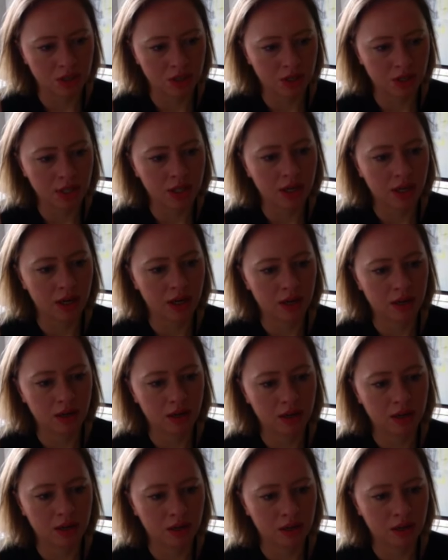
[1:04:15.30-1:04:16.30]
what kind yeah. of what
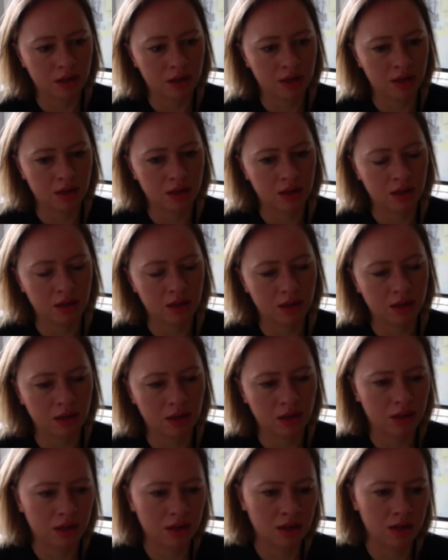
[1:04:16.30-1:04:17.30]
kind of level
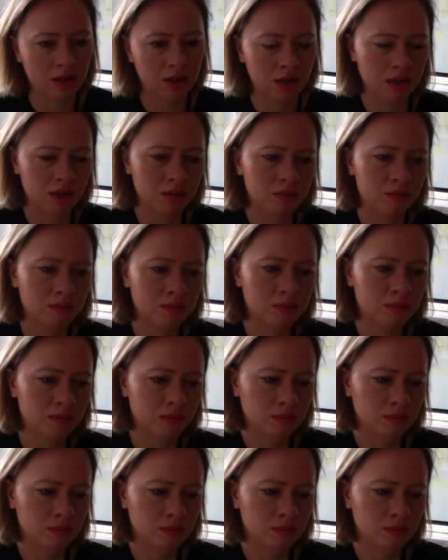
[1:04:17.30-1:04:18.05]
projects are you doing now?